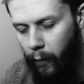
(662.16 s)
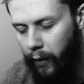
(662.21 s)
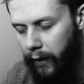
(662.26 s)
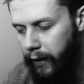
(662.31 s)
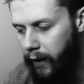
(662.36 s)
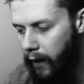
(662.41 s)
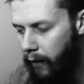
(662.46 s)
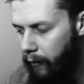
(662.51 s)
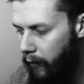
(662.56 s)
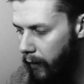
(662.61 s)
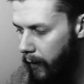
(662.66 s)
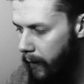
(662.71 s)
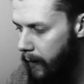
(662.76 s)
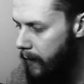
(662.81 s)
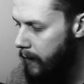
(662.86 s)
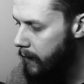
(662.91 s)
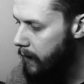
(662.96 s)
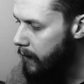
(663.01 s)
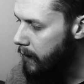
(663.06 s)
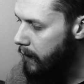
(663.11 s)
one another.
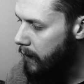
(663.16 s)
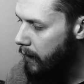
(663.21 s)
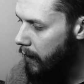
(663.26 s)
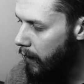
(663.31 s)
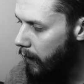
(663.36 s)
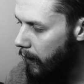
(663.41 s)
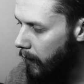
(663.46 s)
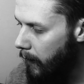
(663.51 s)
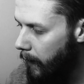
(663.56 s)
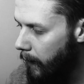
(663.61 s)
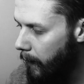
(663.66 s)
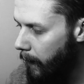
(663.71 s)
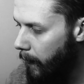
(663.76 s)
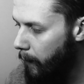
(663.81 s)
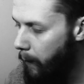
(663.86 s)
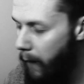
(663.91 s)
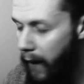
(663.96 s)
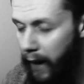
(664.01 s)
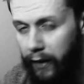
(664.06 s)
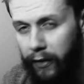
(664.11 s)

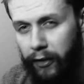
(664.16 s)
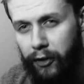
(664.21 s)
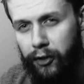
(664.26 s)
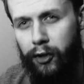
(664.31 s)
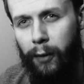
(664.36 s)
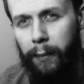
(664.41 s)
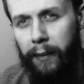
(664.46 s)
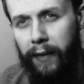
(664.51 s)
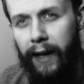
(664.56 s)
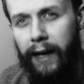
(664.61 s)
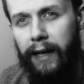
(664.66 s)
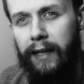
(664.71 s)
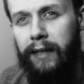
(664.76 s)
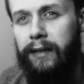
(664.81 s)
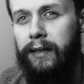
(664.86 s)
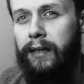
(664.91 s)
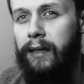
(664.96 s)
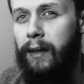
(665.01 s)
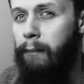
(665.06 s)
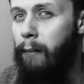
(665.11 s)
The man at the top of that
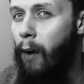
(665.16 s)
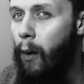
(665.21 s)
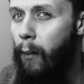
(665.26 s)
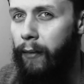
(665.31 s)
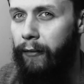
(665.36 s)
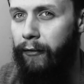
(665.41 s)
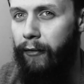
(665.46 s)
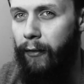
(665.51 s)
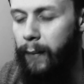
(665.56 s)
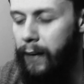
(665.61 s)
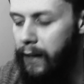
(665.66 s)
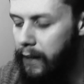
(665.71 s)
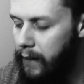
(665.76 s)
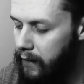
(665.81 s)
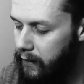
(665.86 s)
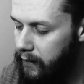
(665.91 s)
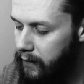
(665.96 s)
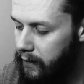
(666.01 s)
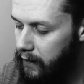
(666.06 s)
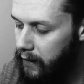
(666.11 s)
list at the moment for me
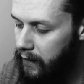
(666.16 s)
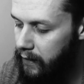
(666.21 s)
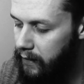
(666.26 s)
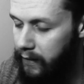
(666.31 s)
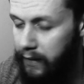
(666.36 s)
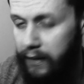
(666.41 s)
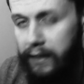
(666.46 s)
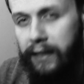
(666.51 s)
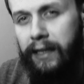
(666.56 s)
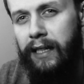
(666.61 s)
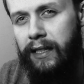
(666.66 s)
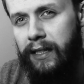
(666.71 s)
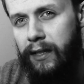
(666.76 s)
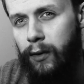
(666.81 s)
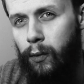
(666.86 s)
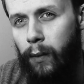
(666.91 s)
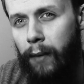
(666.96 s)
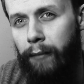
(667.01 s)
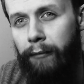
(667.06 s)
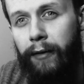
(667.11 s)
is S.
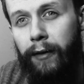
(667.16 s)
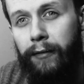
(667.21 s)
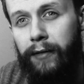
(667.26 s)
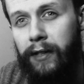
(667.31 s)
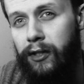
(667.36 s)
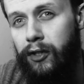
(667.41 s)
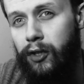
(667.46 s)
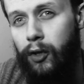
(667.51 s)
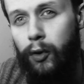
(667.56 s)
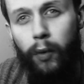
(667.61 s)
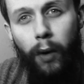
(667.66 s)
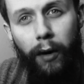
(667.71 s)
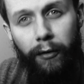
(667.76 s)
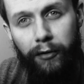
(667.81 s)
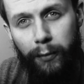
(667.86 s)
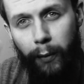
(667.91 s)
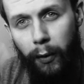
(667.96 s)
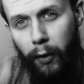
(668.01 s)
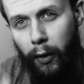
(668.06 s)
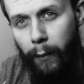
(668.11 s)
Goodwin 52. I've
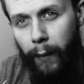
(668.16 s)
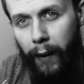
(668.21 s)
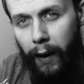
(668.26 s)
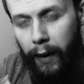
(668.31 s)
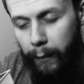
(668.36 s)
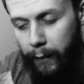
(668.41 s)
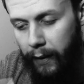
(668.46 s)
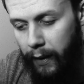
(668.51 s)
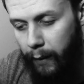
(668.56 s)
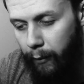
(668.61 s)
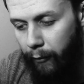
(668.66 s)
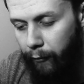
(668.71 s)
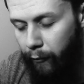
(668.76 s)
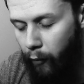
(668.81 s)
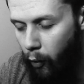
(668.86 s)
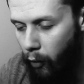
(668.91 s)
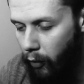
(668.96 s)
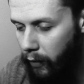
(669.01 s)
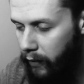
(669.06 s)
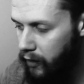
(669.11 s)
spoken about him here
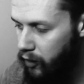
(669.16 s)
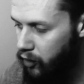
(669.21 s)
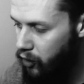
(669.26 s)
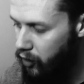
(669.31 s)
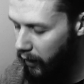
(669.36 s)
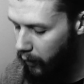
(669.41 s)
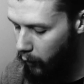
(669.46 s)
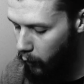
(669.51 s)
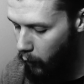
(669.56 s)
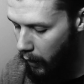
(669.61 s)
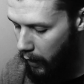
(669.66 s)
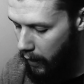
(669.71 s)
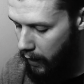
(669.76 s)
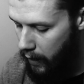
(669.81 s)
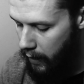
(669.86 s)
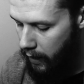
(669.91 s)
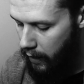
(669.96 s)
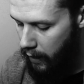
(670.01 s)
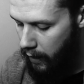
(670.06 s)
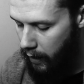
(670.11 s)
before on this channel.
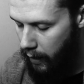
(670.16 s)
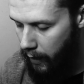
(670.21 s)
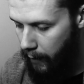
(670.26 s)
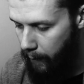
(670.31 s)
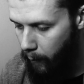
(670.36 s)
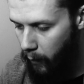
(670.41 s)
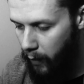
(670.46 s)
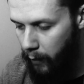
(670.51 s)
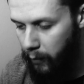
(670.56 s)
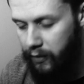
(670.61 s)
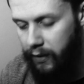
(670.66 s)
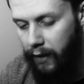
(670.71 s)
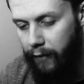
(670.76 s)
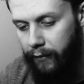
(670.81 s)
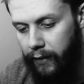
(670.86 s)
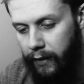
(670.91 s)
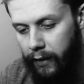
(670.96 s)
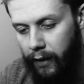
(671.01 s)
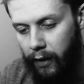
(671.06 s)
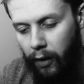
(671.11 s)
We was
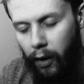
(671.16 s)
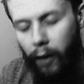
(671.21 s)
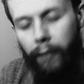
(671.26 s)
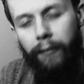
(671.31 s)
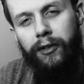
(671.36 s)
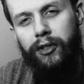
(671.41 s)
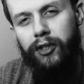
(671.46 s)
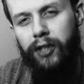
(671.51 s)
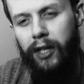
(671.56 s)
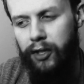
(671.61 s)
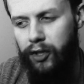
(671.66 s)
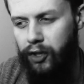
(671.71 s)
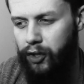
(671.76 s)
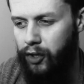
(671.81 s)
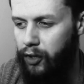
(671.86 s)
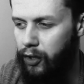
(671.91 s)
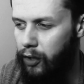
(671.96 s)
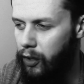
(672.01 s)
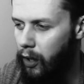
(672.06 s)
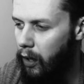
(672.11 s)
having a
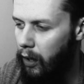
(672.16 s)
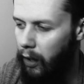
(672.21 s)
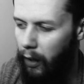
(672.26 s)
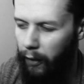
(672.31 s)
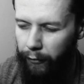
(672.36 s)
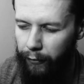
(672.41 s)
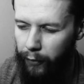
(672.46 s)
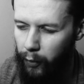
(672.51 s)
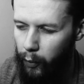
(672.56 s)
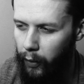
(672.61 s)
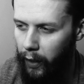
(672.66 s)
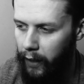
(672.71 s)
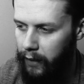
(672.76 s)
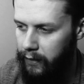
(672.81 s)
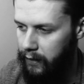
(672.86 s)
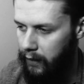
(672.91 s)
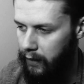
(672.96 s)
conversation a few days